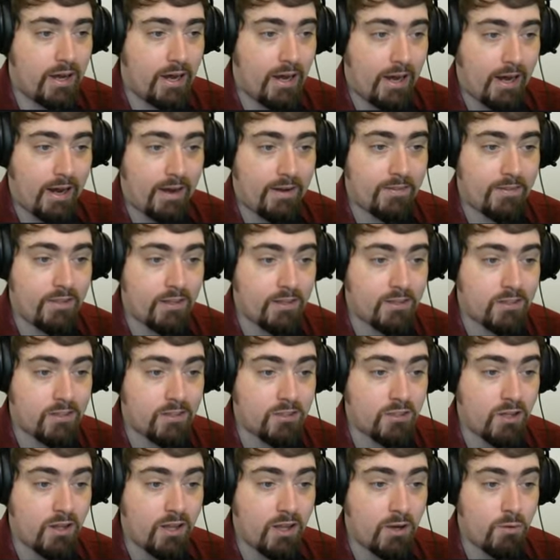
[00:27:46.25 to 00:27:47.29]
And that
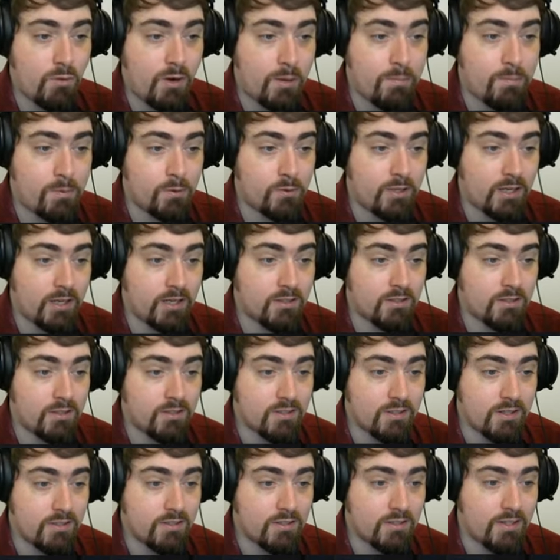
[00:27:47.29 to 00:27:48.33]
doesn't like where
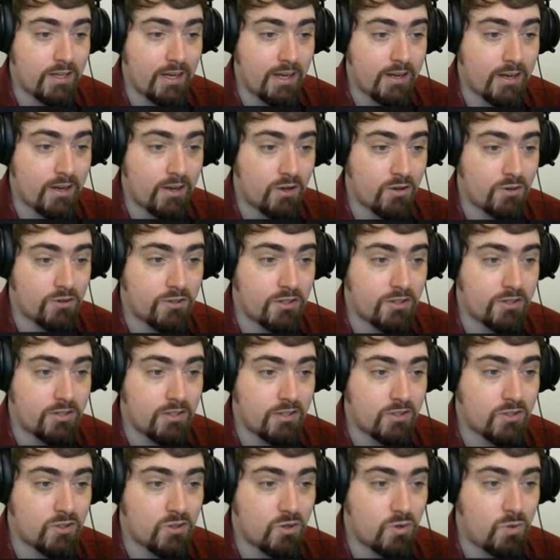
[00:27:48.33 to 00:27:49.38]
Bodexius is attacking, because this
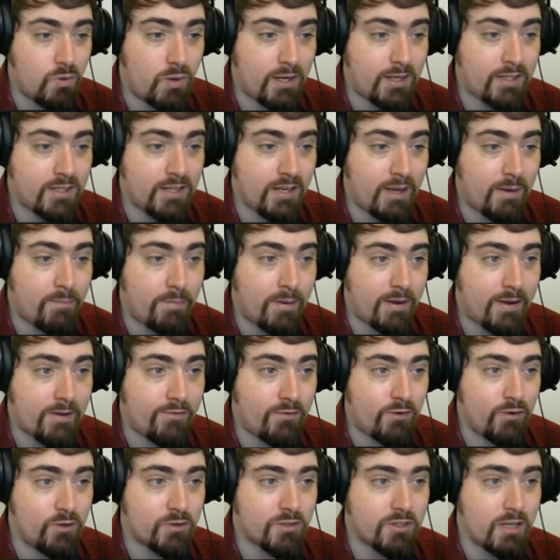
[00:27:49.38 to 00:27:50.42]
is quite a big
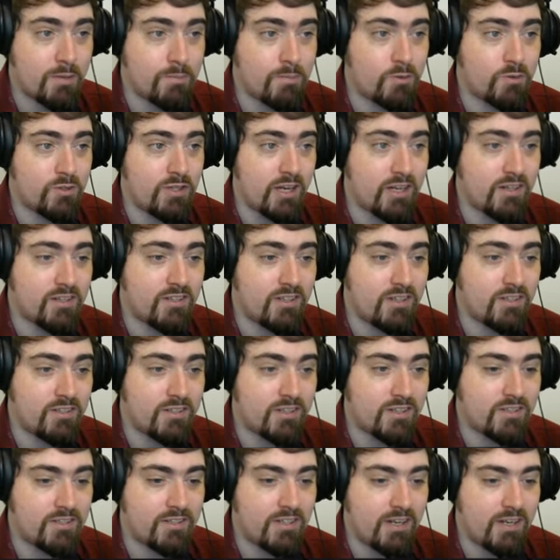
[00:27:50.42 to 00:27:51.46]
force that Bodexius
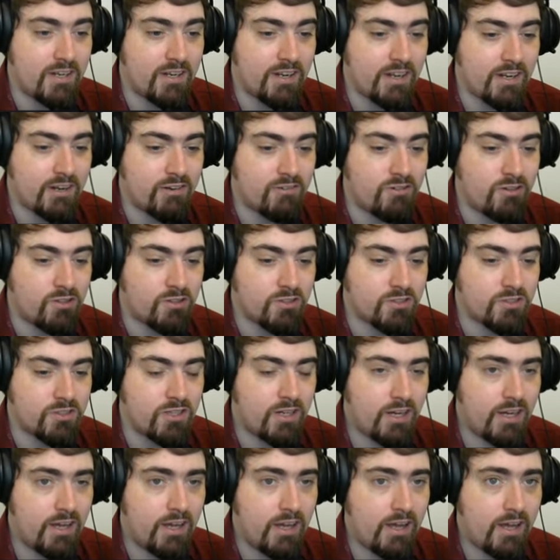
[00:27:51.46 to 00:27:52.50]
is sending across.
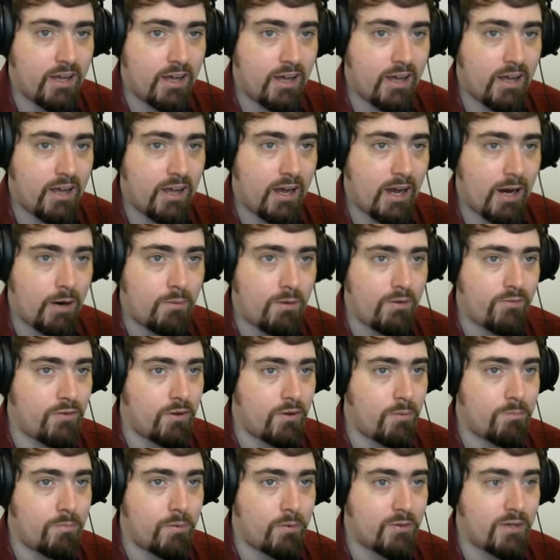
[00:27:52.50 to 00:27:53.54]

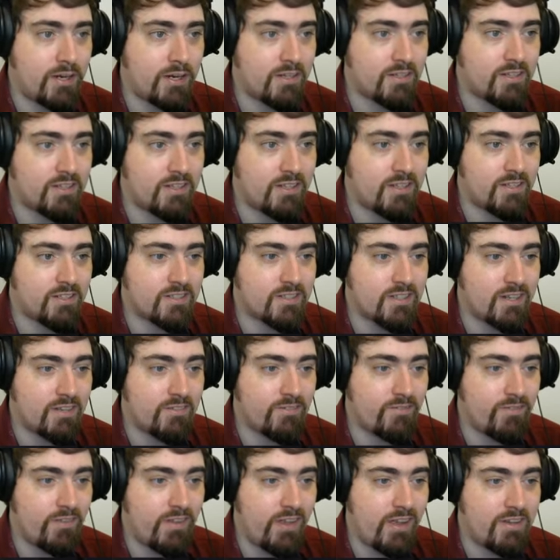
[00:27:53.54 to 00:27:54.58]
However, Bodexius
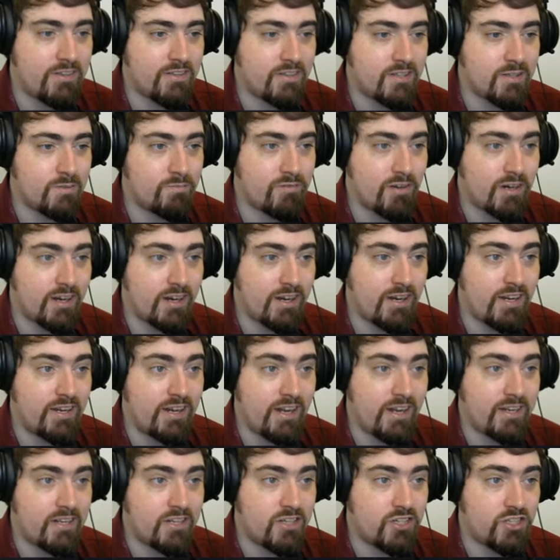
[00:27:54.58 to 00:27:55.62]
isn't bringing in
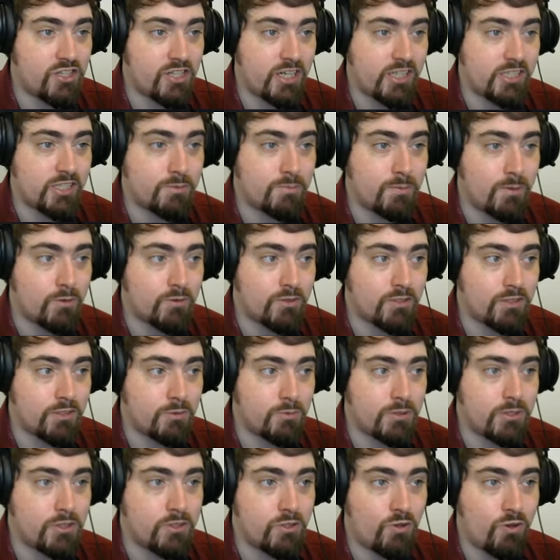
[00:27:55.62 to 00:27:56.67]
any shield bolts, and
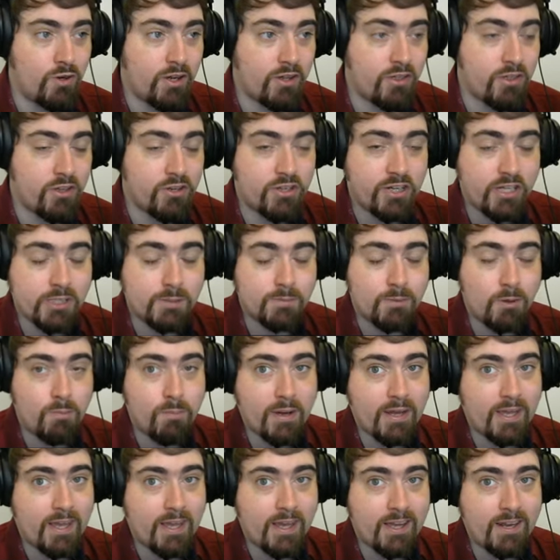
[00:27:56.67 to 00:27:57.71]
we saw how the shield bolt
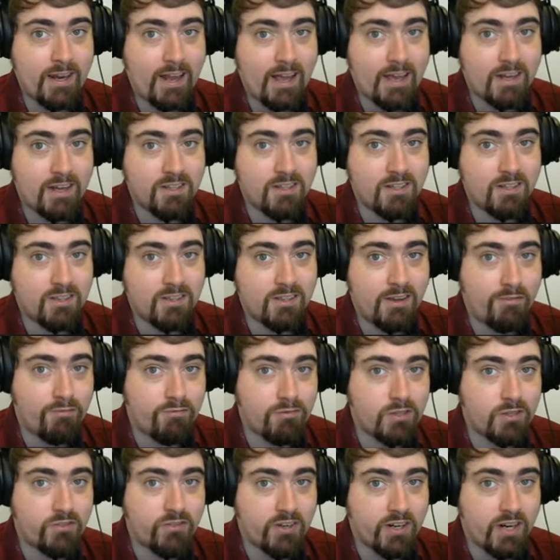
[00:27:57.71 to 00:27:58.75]
making an excellent
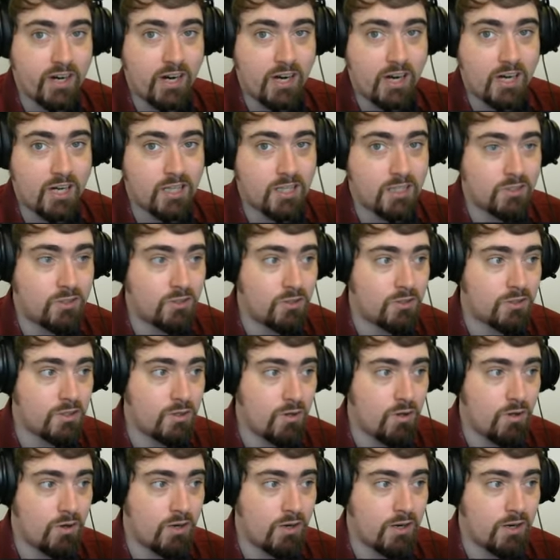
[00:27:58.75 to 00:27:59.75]
difference for Khal not so long